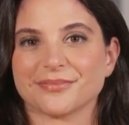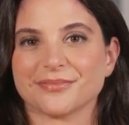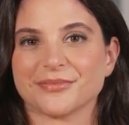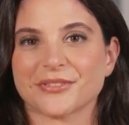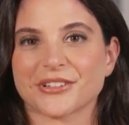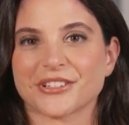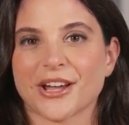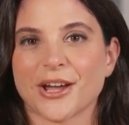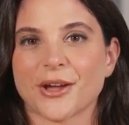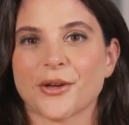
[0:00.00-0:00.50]

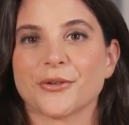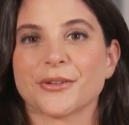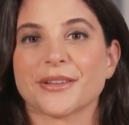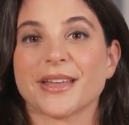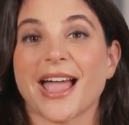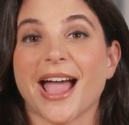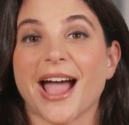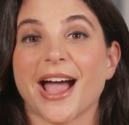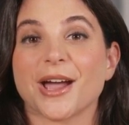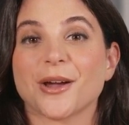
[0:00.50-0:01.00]
So,
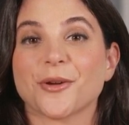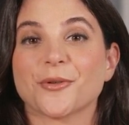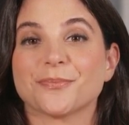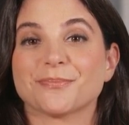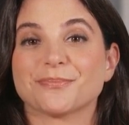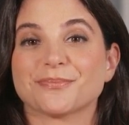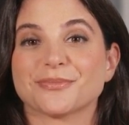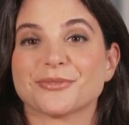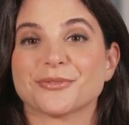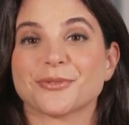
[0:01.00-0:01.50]
how?
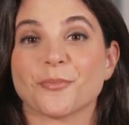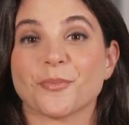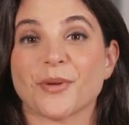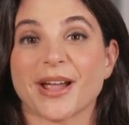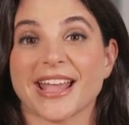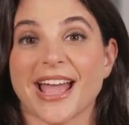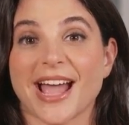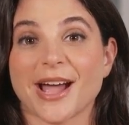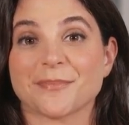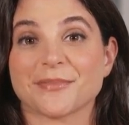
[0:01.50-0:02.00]

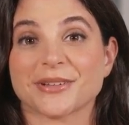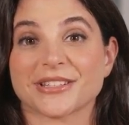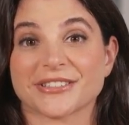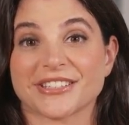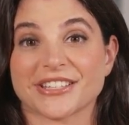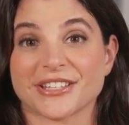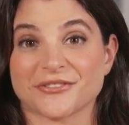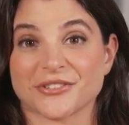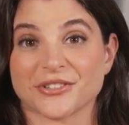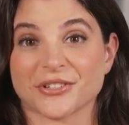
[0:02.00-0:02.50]
What
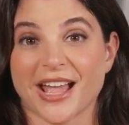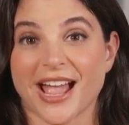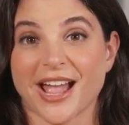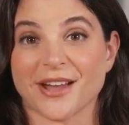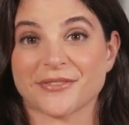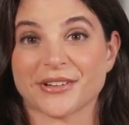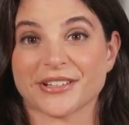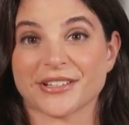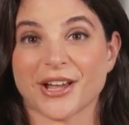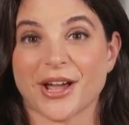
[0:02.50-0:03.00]
happens if you
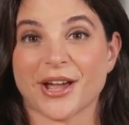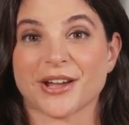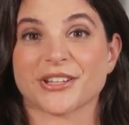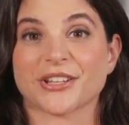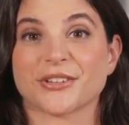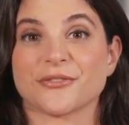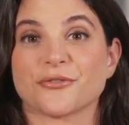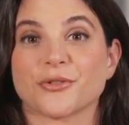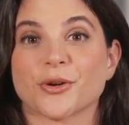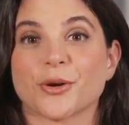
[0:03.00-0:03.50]
have a
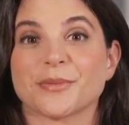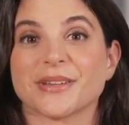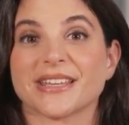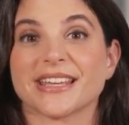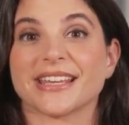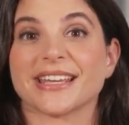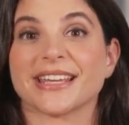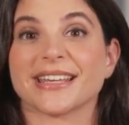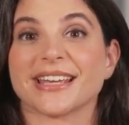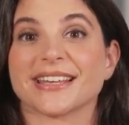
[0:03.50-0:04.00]

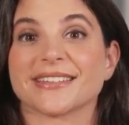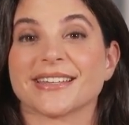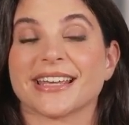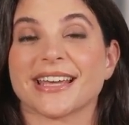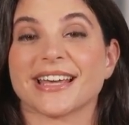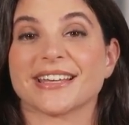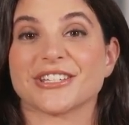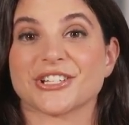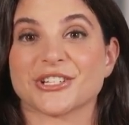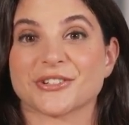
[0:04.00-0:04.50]
nonconformity in the
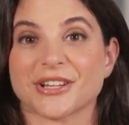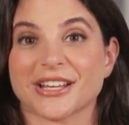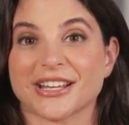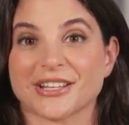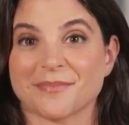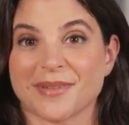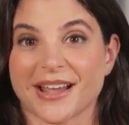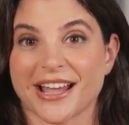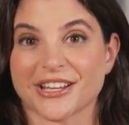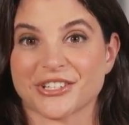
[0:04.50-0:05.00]

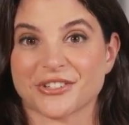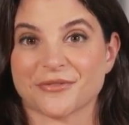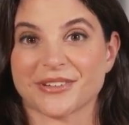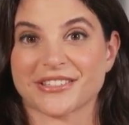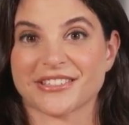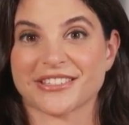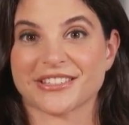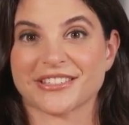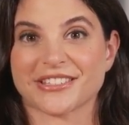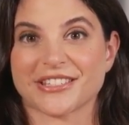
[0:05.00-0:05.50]
integrated
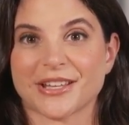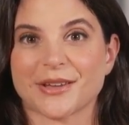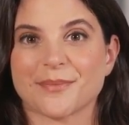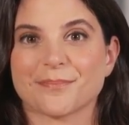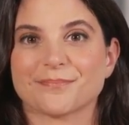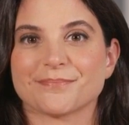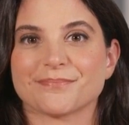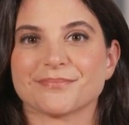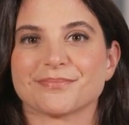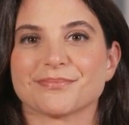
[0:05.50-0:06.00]
management
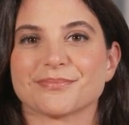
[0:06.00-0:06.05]
system?